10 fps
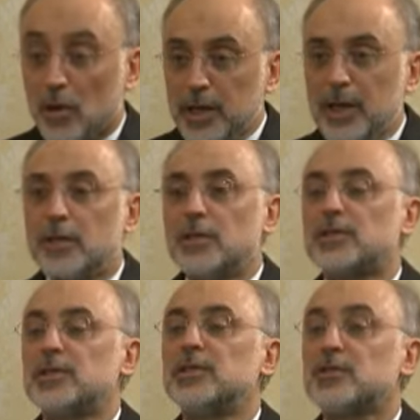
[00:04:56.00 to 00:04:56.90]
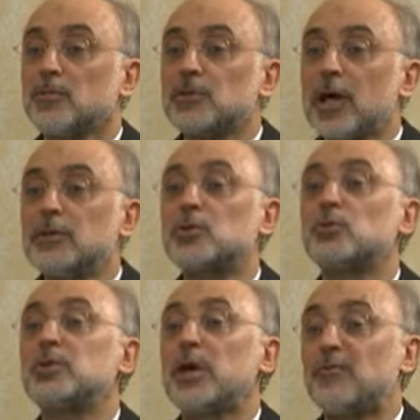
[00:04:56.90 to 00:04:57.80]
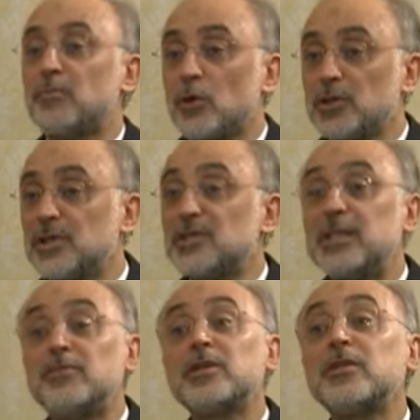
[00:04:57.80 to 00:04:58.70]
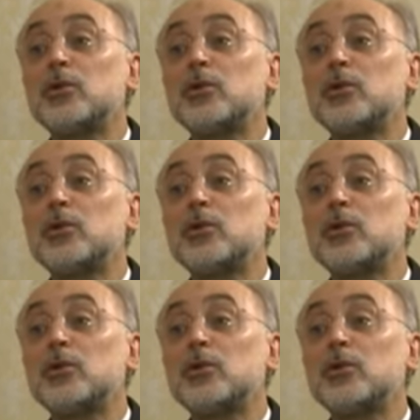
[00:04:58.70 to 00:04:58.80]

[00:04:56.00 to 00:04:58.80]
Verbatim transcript: Okay, you see, sometimes when you have protests, even